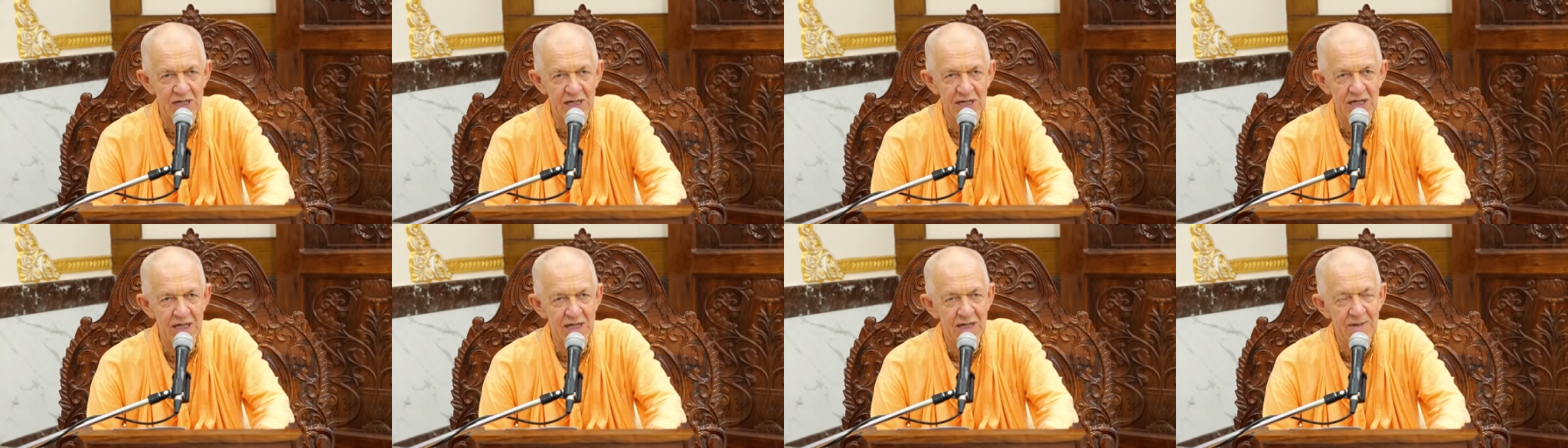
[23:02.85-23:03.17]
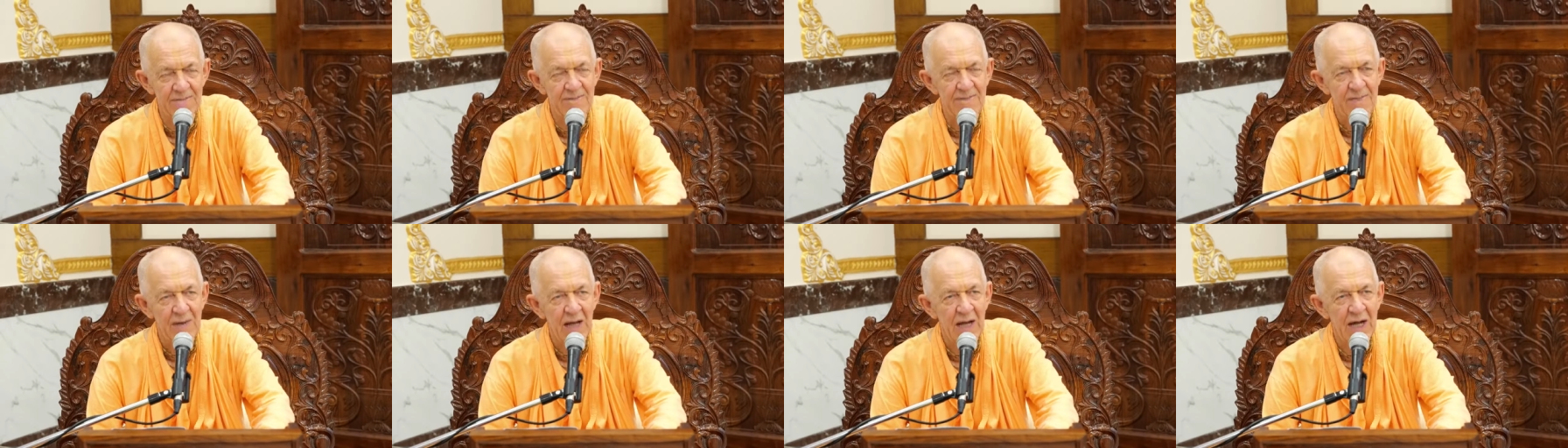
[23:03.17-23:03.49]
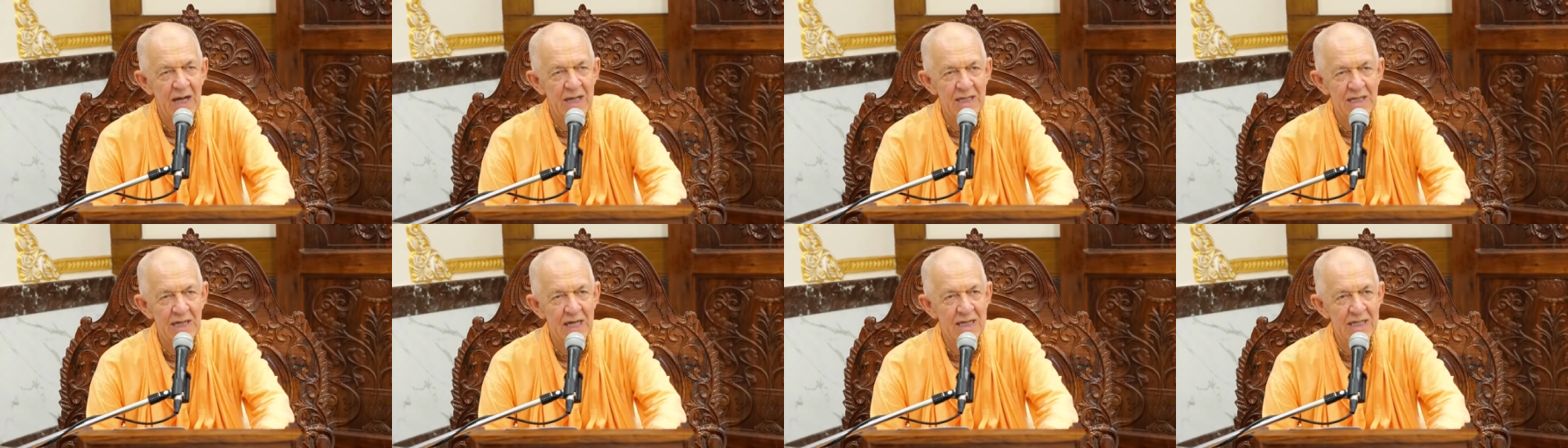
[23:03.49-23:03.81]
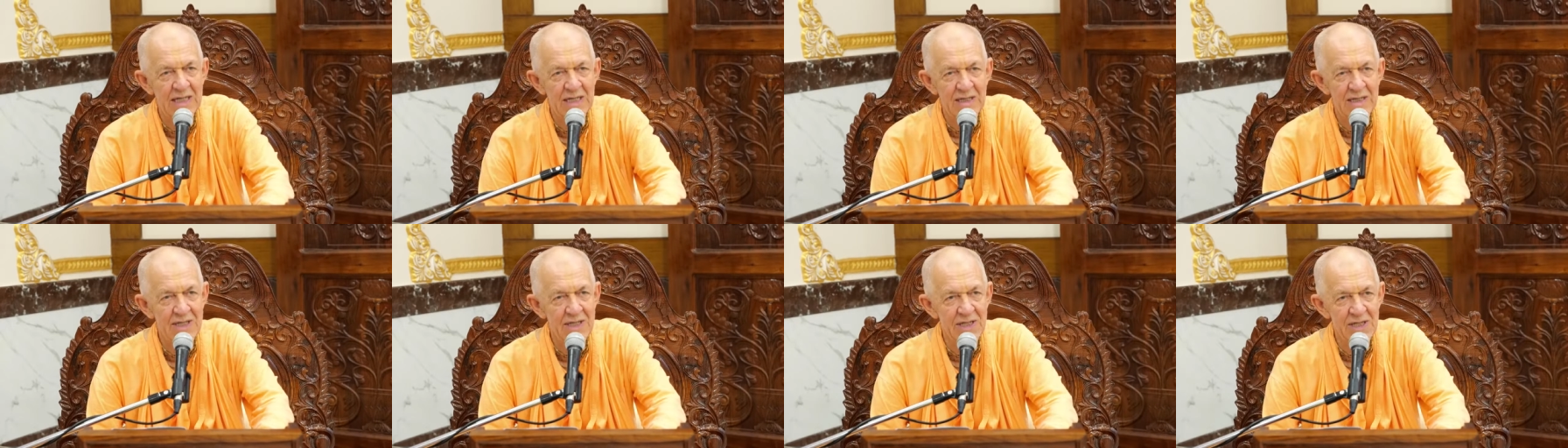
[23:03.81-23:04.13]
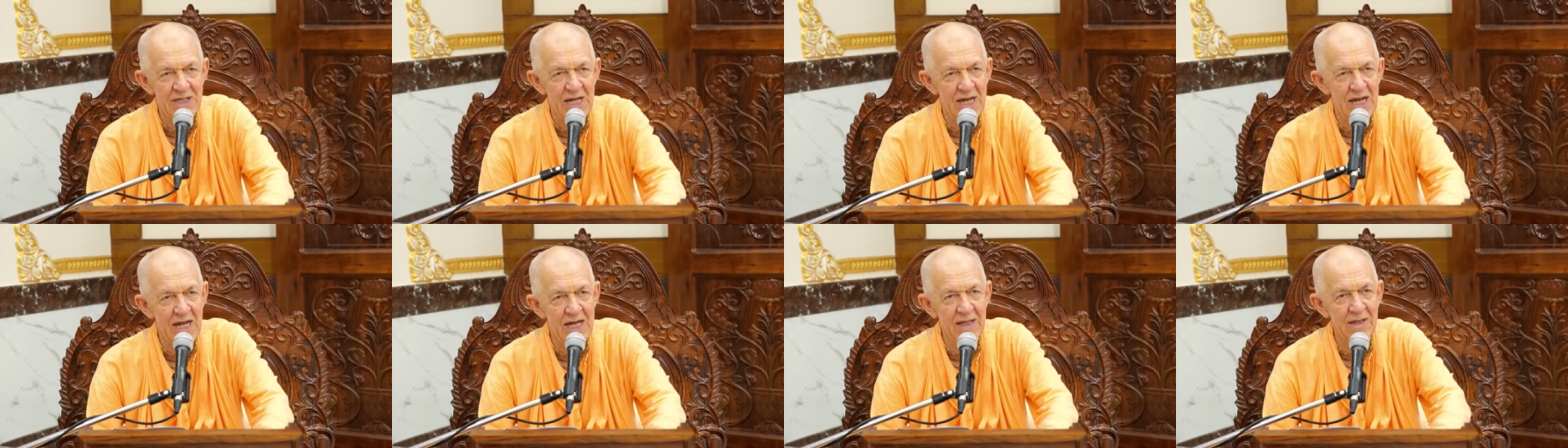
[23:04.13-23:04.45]
tree, and then
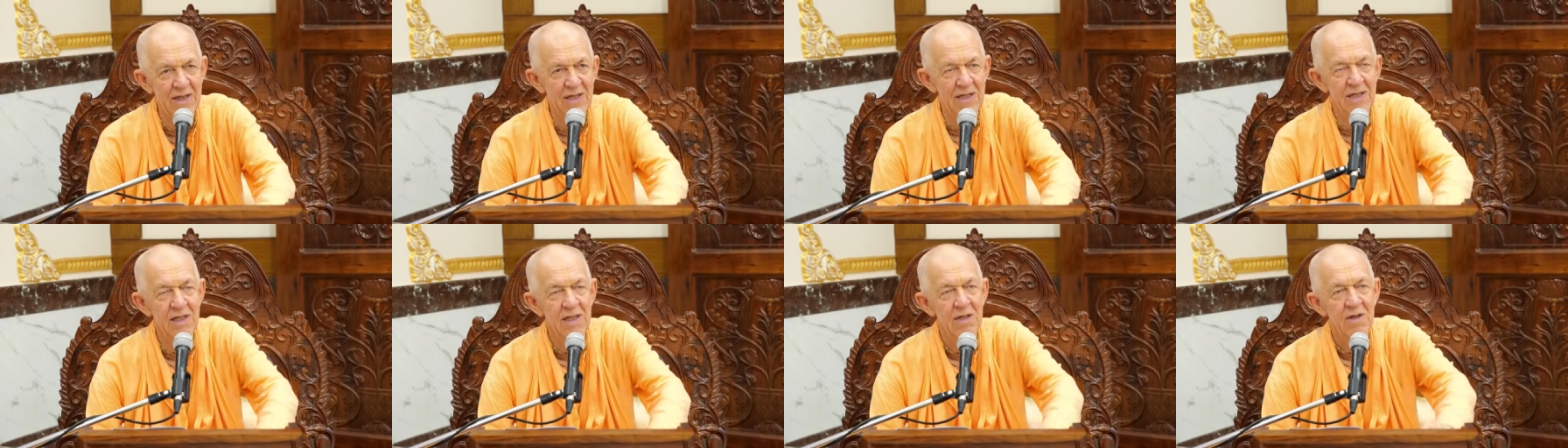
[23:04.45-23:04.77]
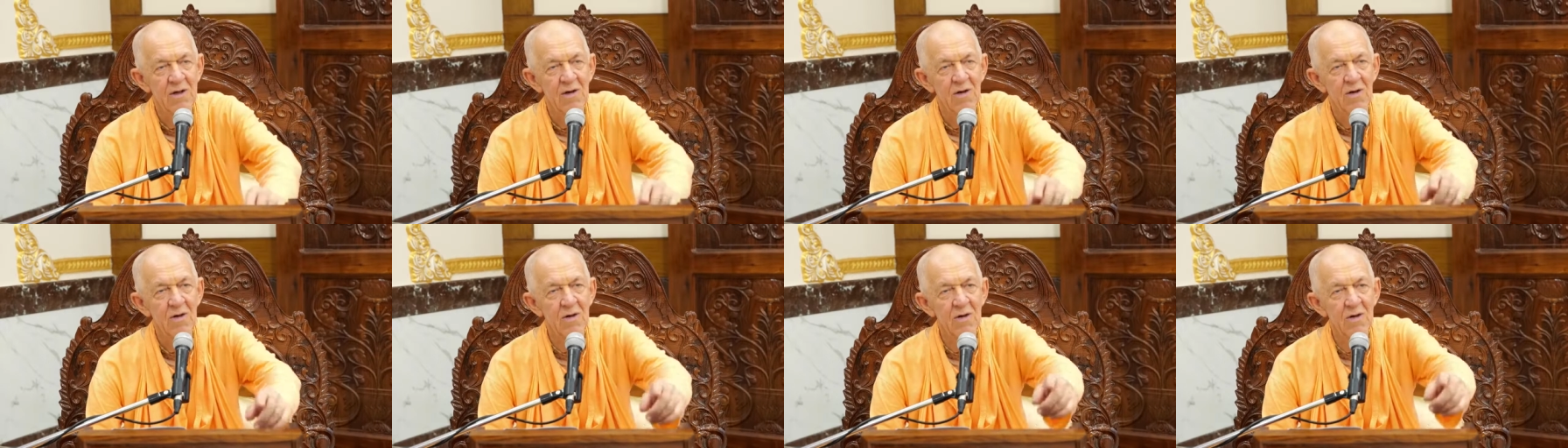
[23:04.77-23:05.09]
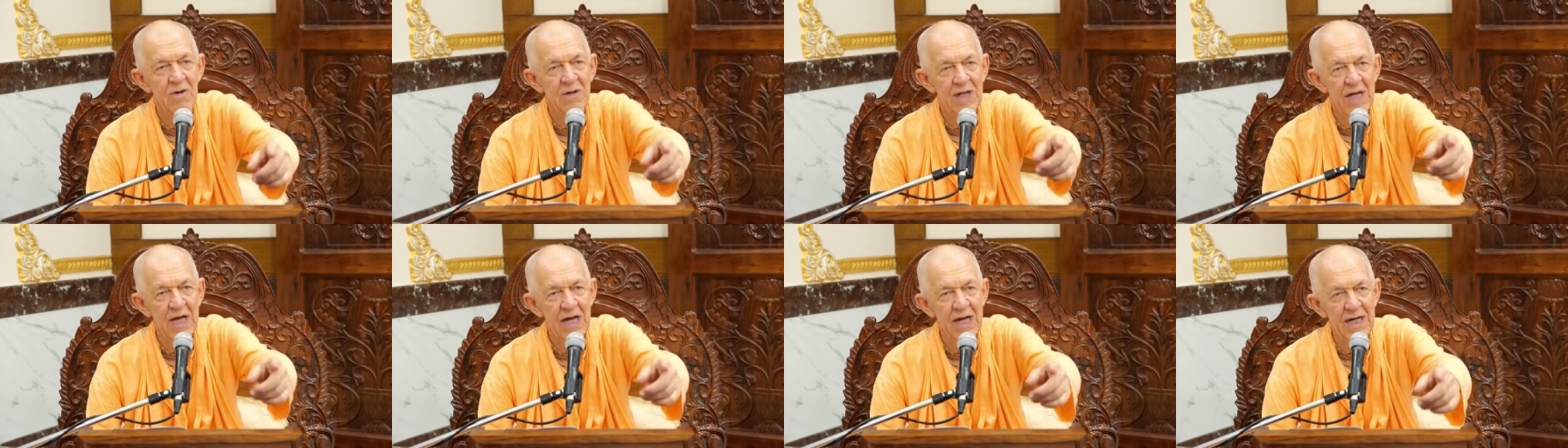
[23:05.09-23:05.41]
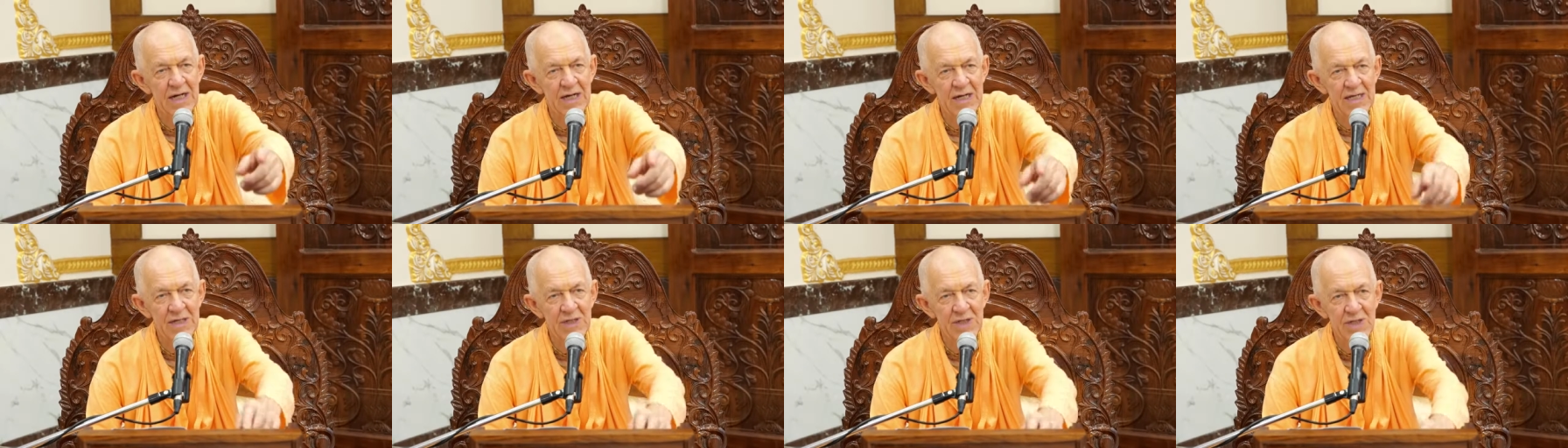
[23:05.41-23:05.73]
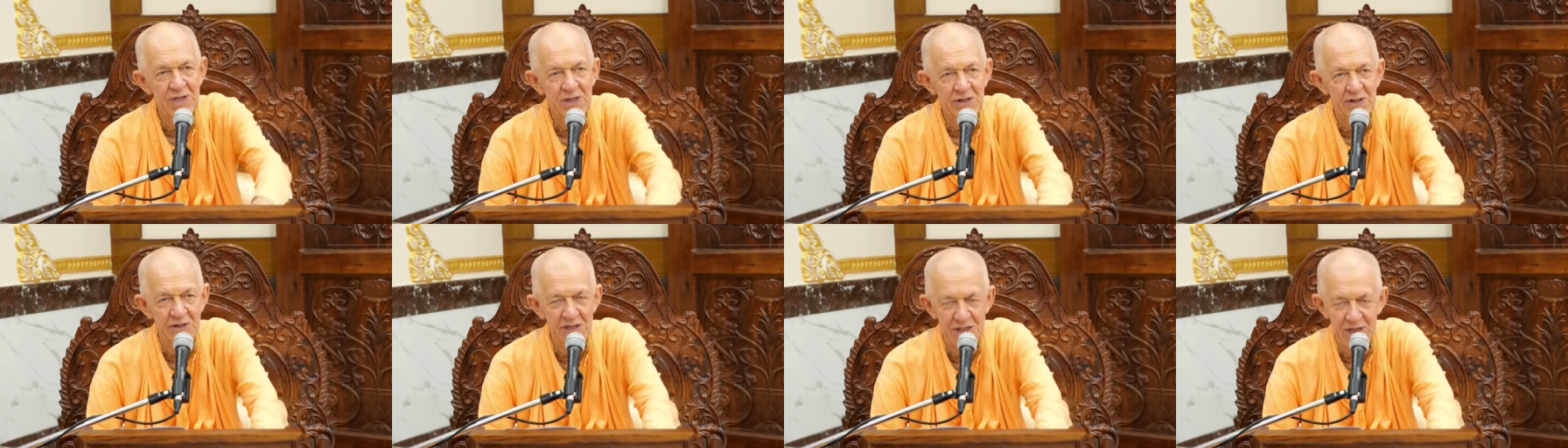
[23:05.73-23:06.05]
he's saying that, oh, there
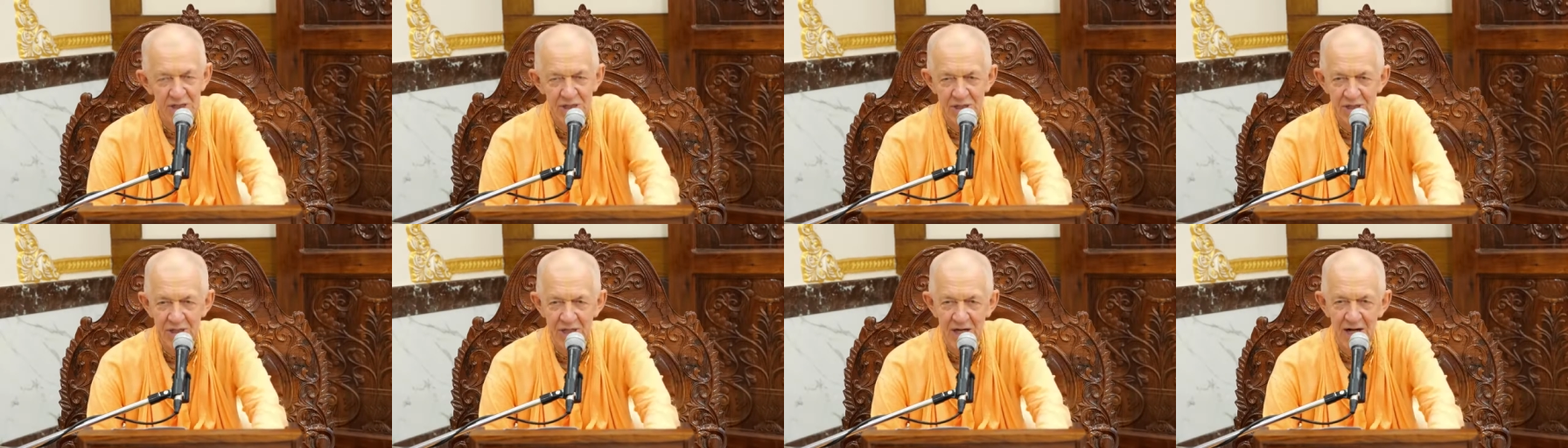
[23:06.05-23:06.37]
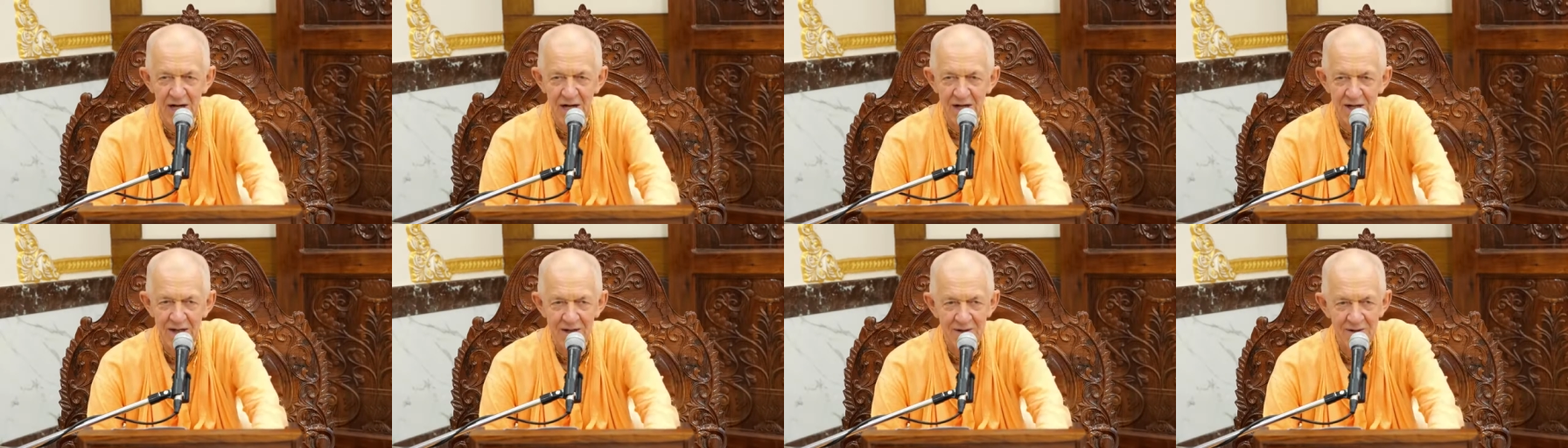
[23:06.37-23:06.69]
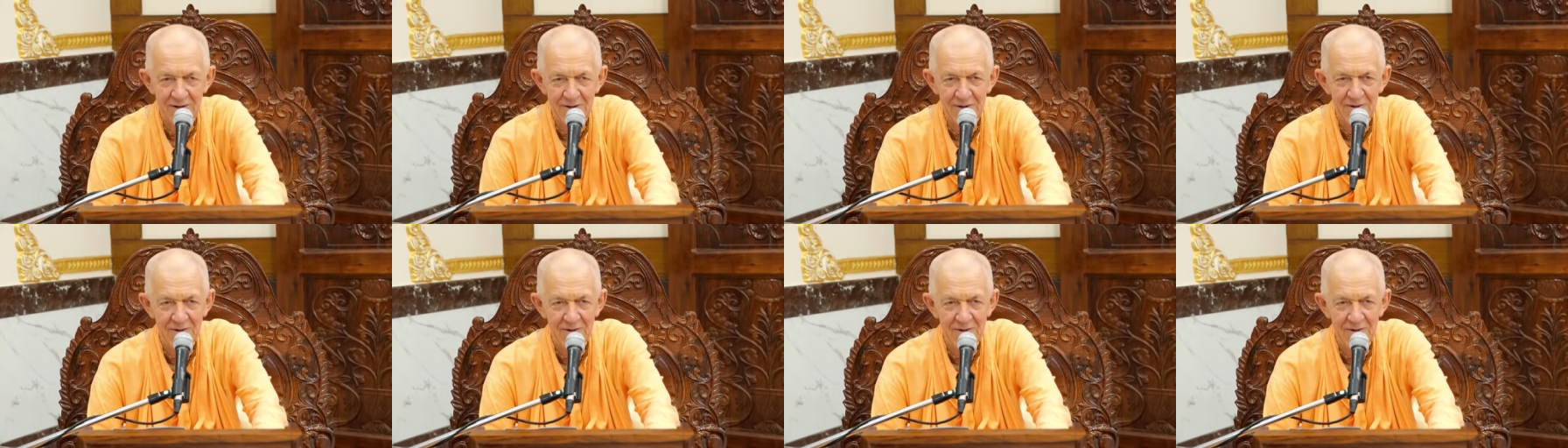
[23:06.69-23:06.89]
is Krishna.